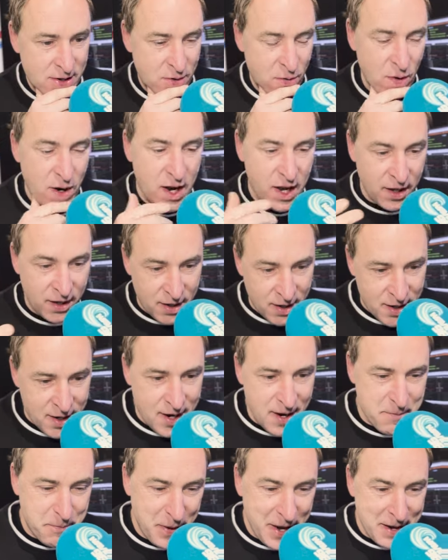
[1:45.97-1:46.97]
Well,
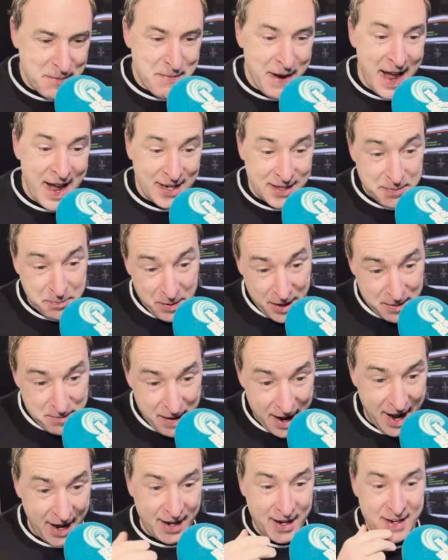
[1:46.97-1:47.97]
Big Mac's Big
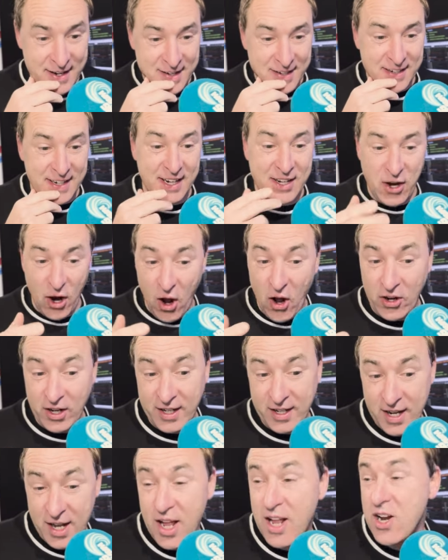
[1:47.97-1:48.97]
Mac. They call
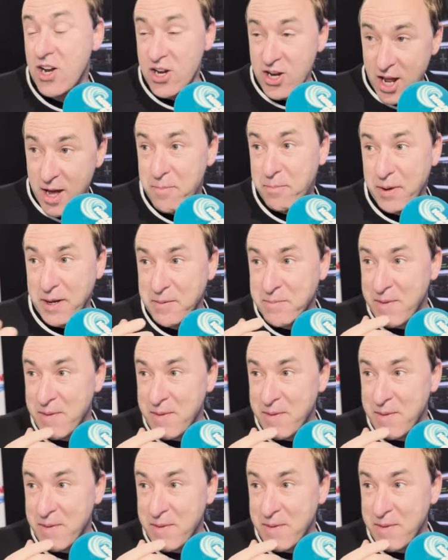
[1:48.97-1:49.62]
it Le Big